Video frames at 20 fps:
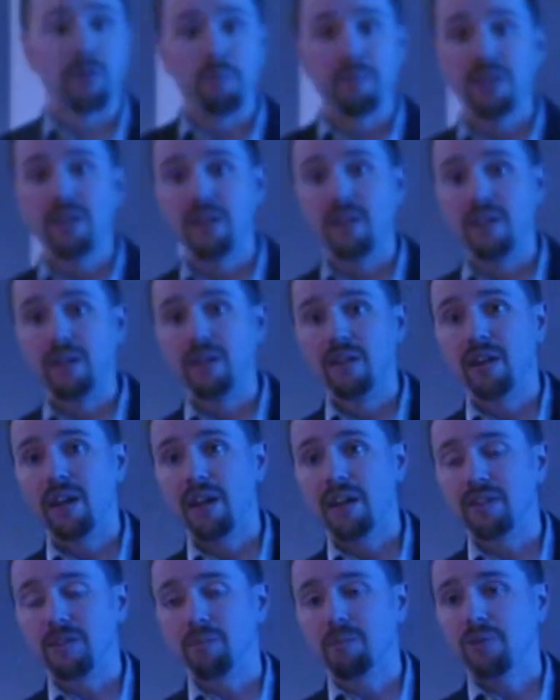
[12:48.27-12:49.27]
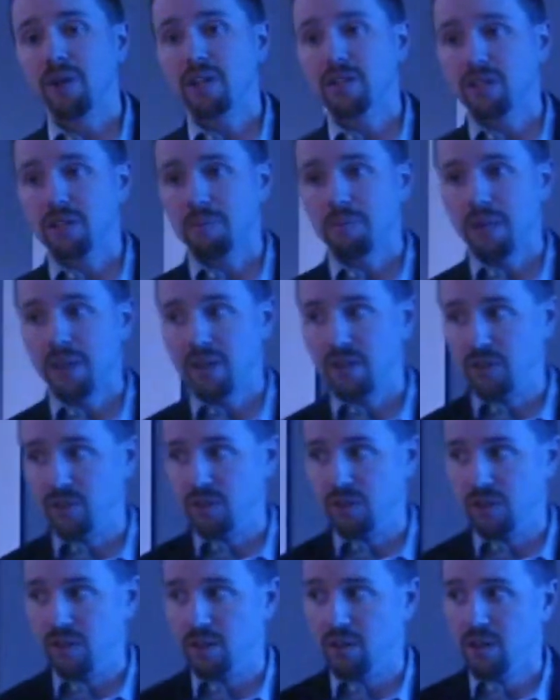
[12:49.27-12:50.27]
me, as a project
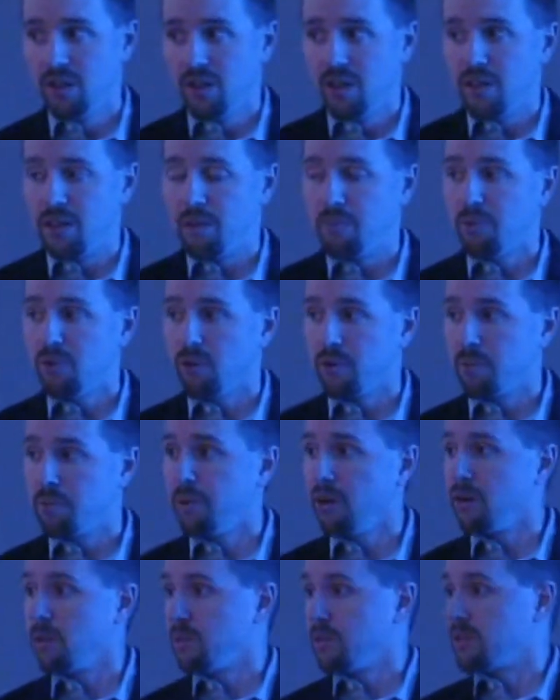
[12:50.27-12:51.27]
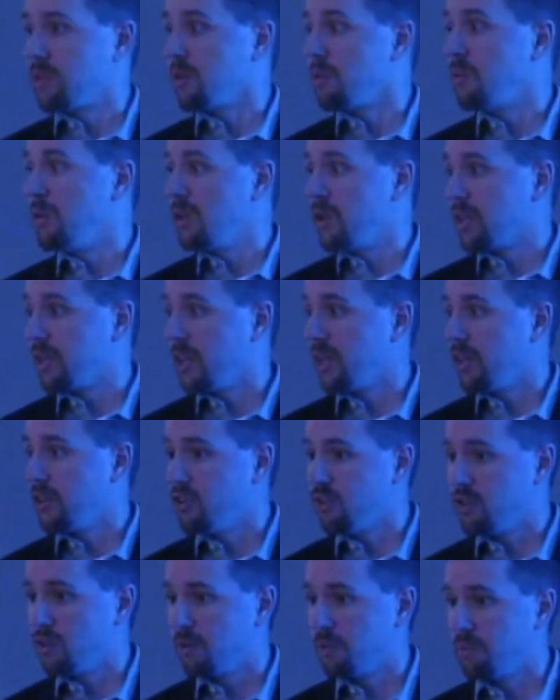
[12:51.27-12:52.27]
manager, the important part was
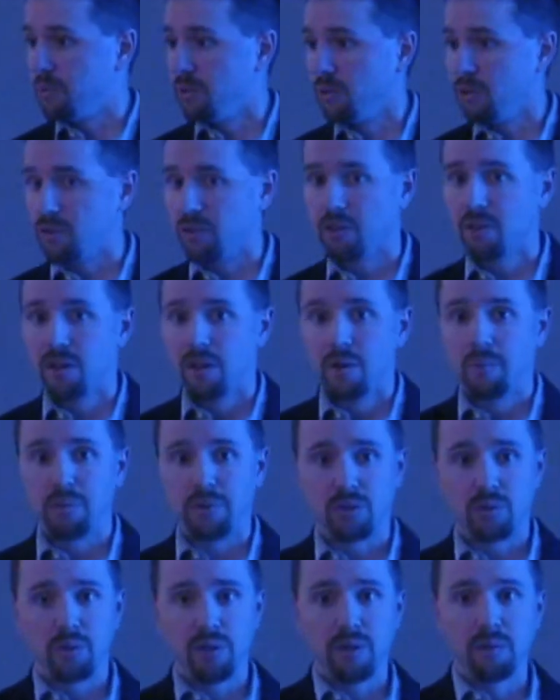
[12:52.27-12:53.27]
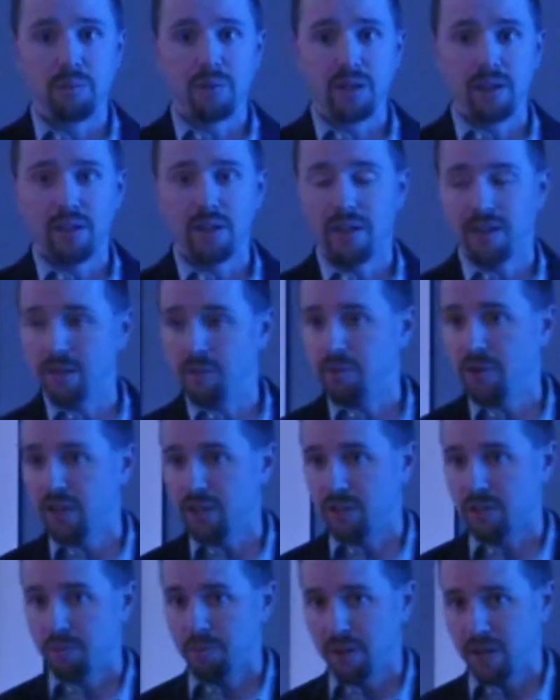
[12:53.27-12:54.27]
communication, both between me and the
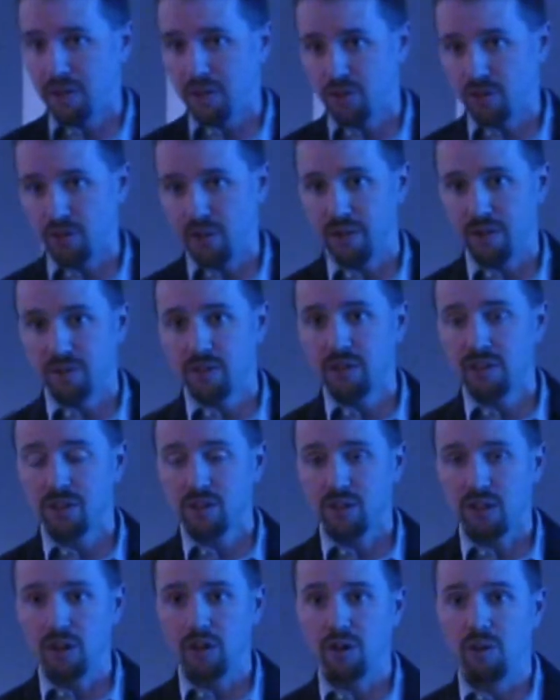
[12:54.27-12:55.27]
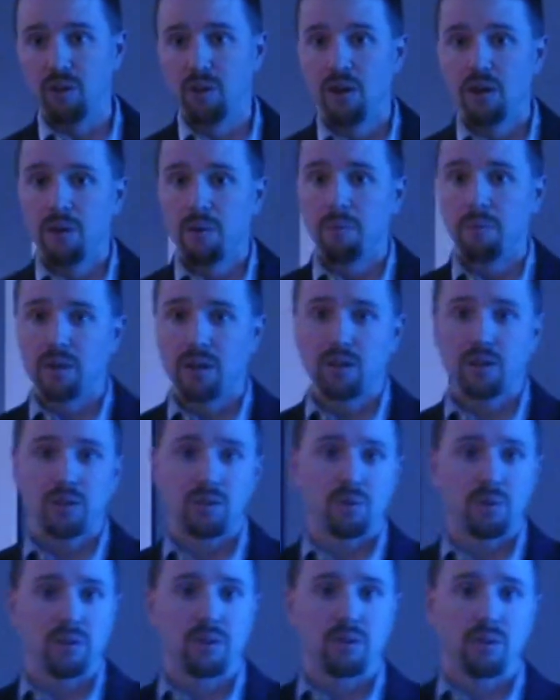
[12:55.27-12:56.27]
project manager at Asysco, but
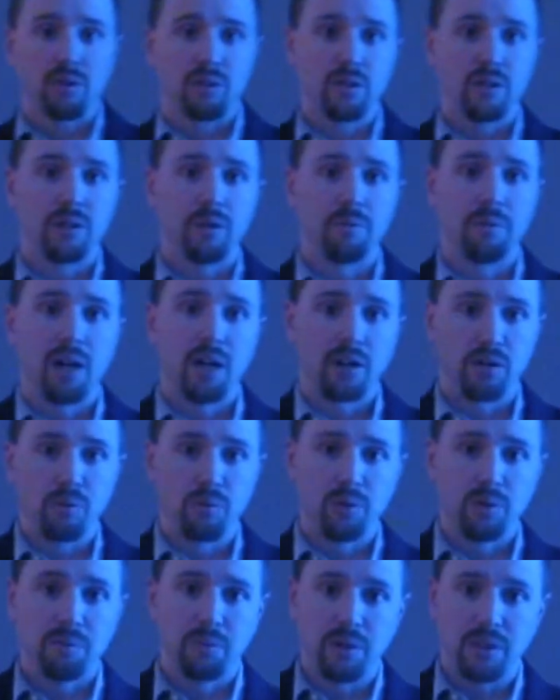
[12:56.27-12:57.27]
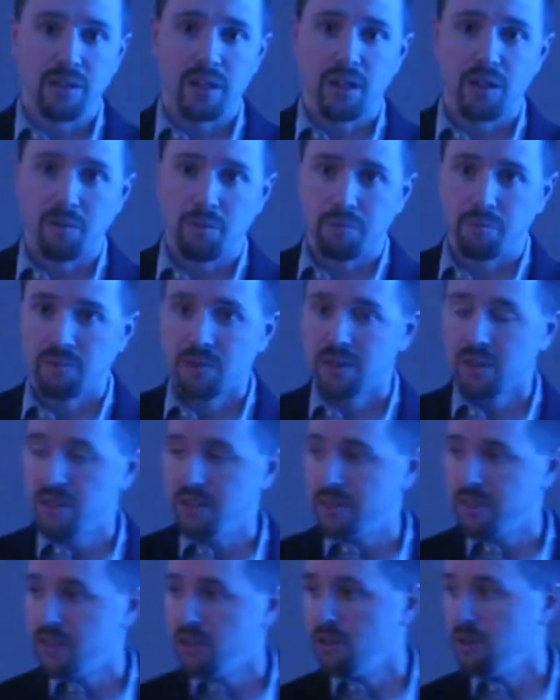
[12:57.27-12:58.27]
also internally to Modern Woodman to help
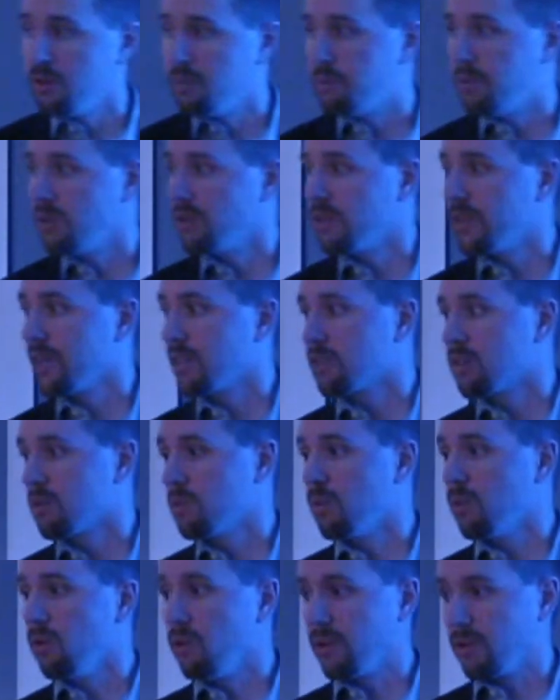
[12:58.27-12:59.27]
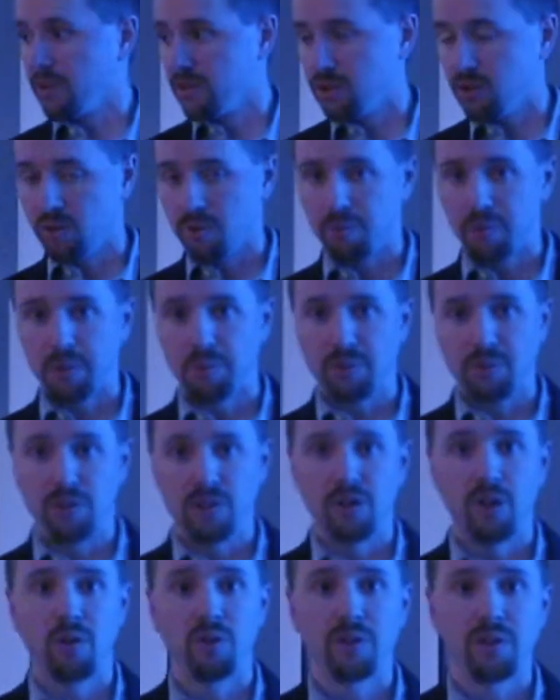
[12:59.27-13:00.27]
continue to build that support so that people
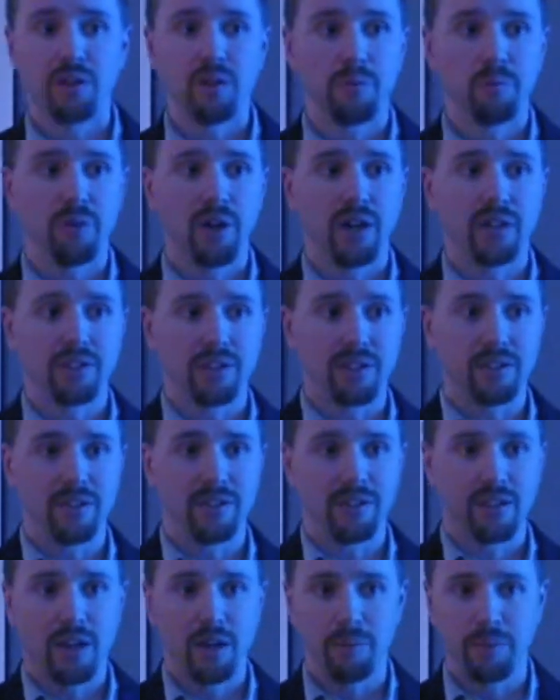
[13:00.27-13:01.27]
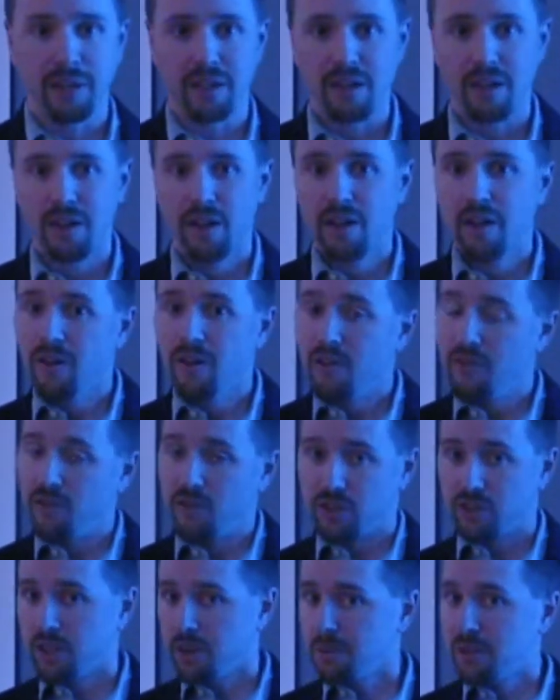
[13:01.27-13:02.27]
know that the project is coming.
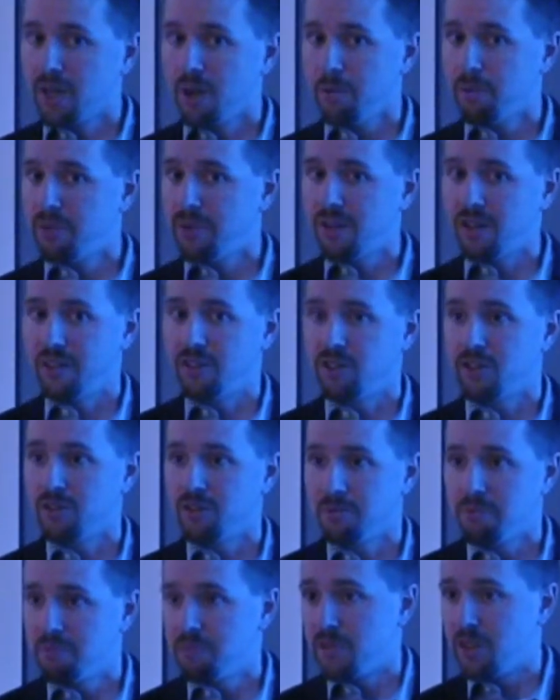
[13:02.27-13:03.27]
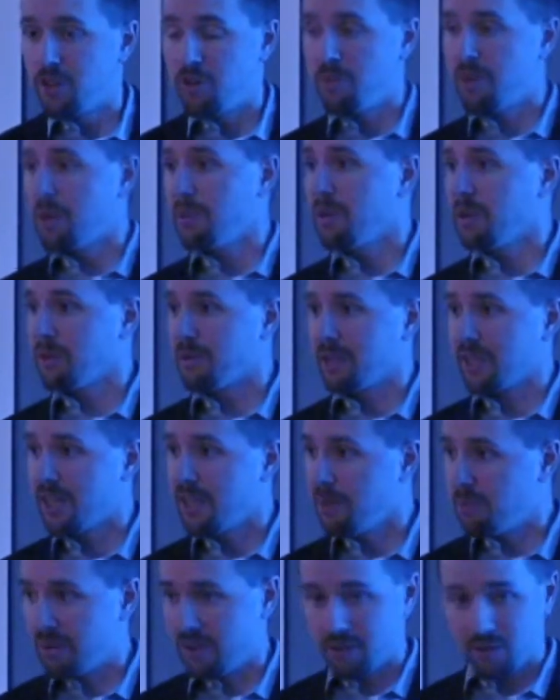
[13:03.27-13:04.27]
For some companies, you may be able to
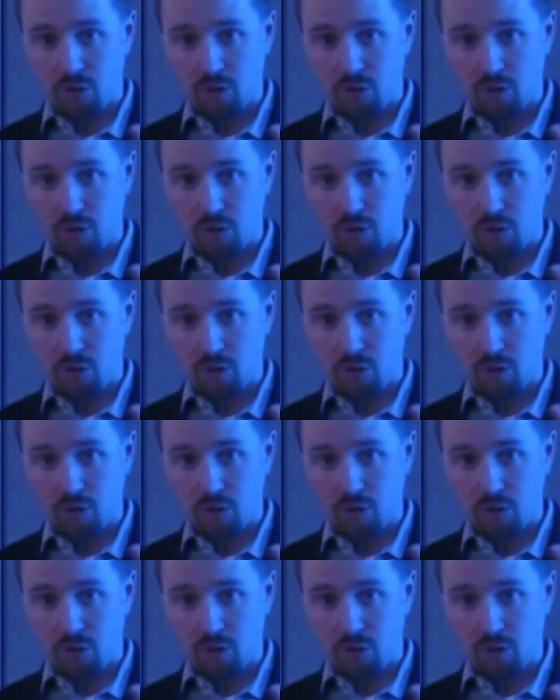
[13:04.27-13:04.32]
keep it